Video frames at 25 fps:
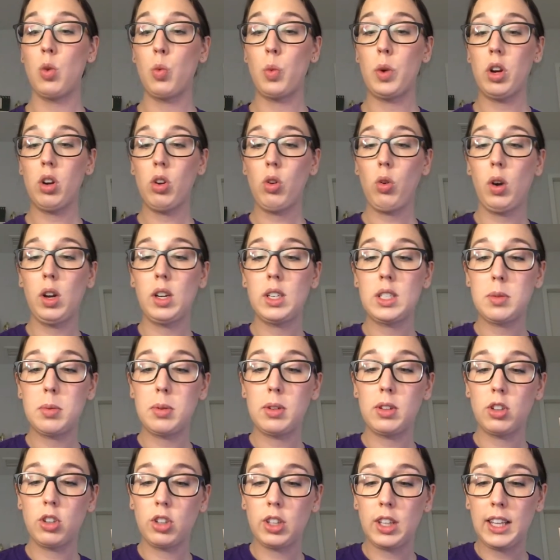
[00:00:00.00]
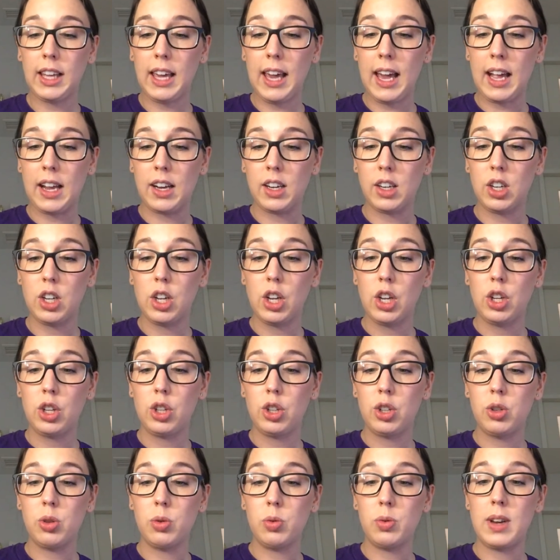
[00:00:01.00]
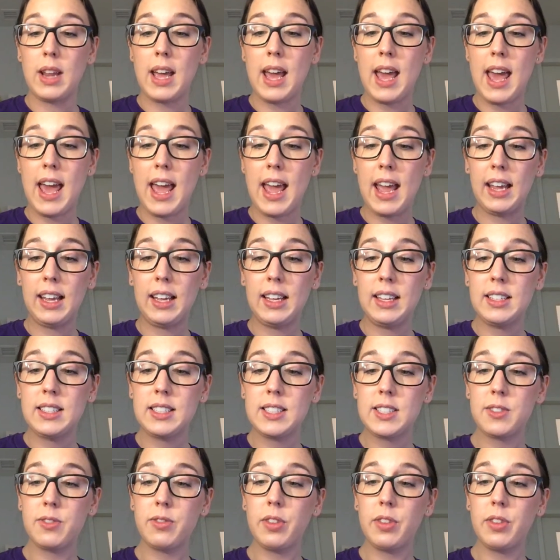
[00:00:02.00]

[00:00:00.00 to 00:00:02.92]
We are going to be looking at Unhei's